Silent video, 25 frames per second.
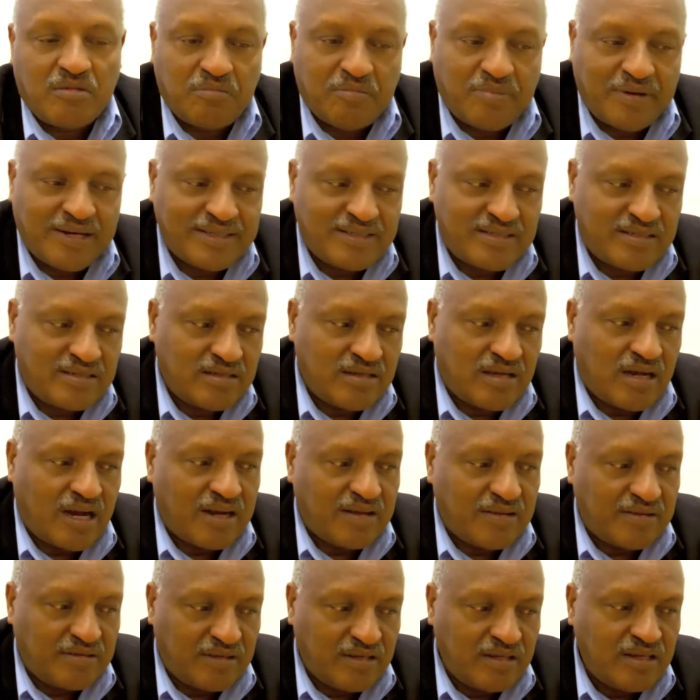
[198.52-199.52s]
But
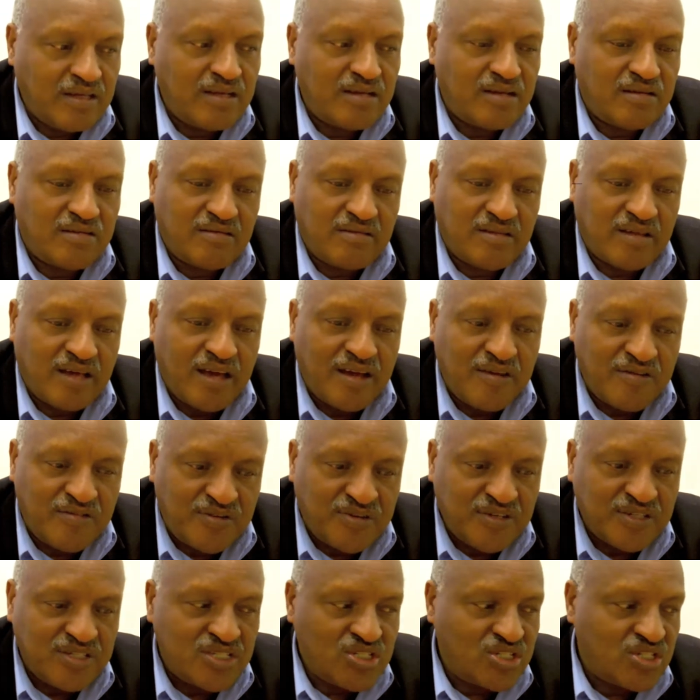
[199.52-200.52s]
I think the
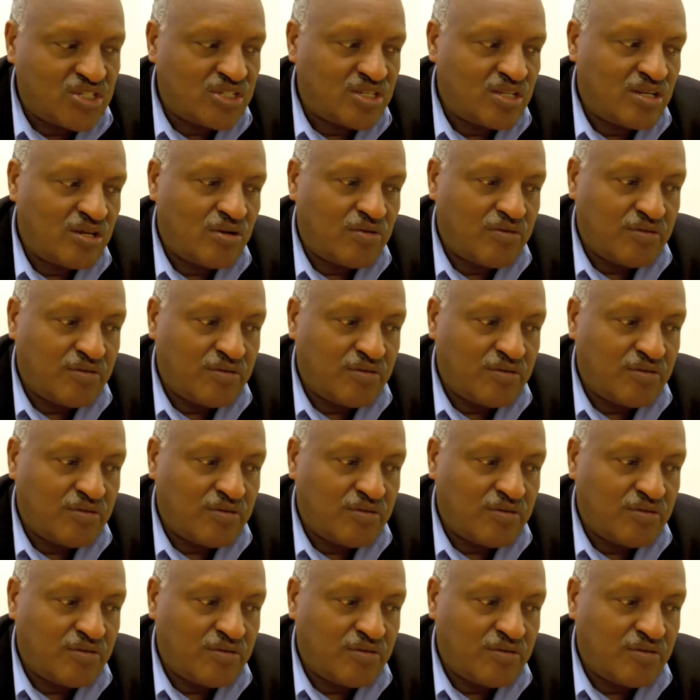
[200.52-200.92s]
efforts,